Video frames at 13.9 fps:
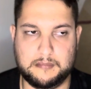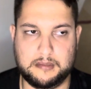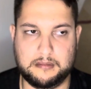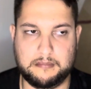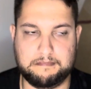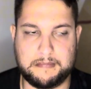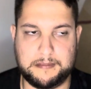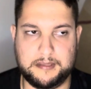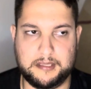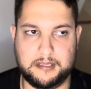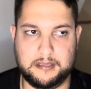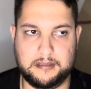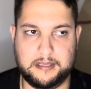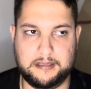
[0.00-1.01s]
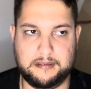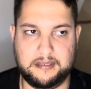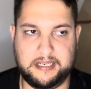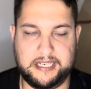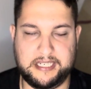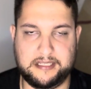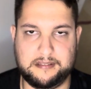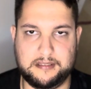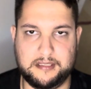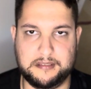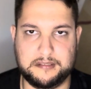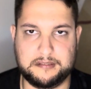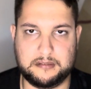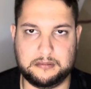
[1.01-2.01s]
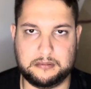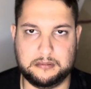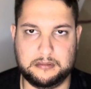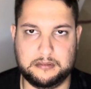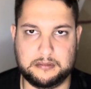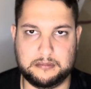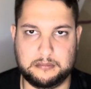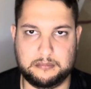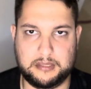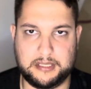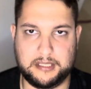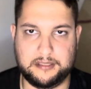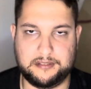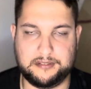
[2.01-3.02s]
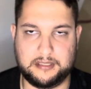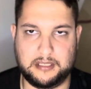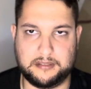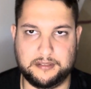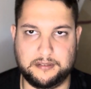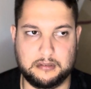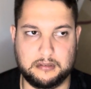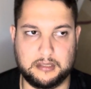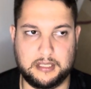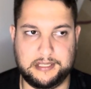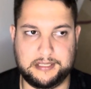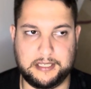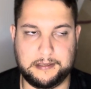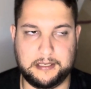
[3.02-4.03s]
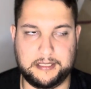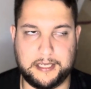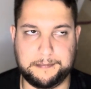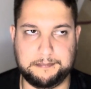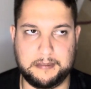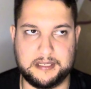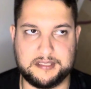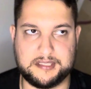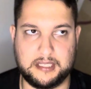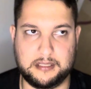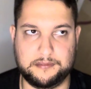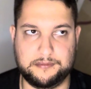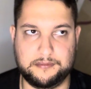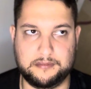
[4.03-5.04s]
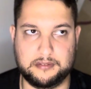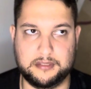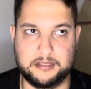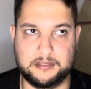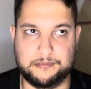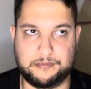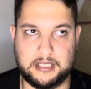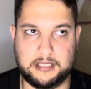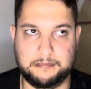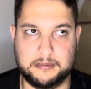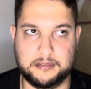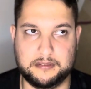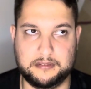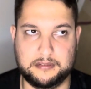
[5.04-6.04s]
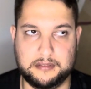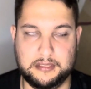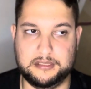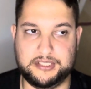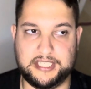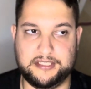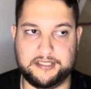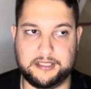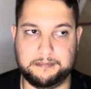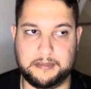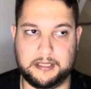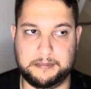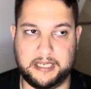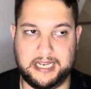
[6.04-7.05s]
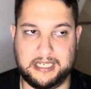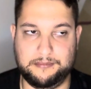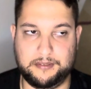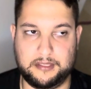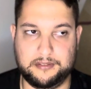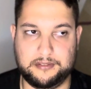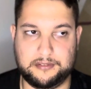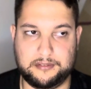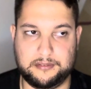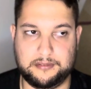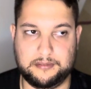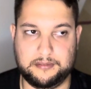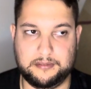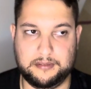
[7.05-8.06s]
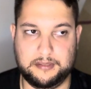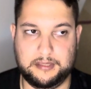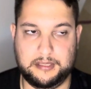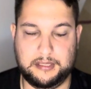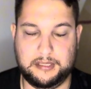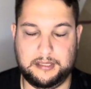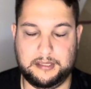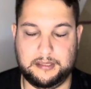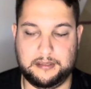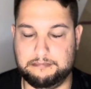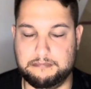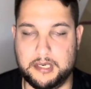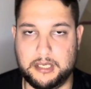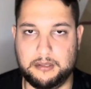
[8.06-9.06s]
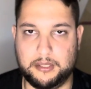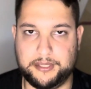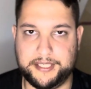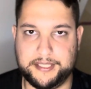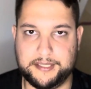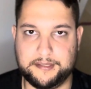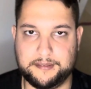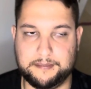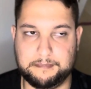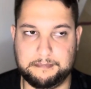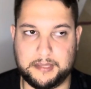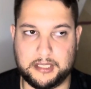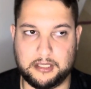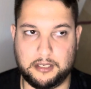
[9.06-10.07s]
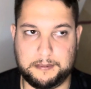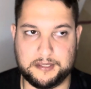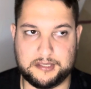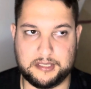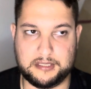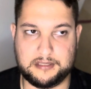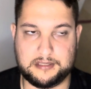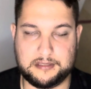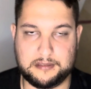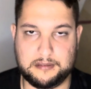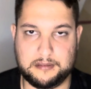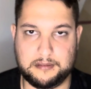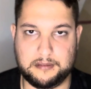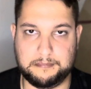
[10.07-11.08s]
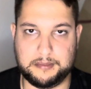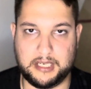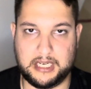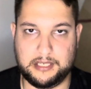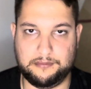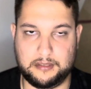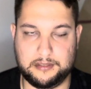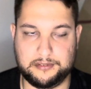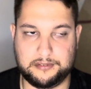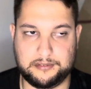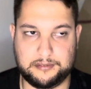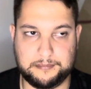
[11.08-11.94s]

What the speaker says: maybe 8 years old when I started to adapt myself to the environment, changing my behaviors, mirroring my opposite behaviors,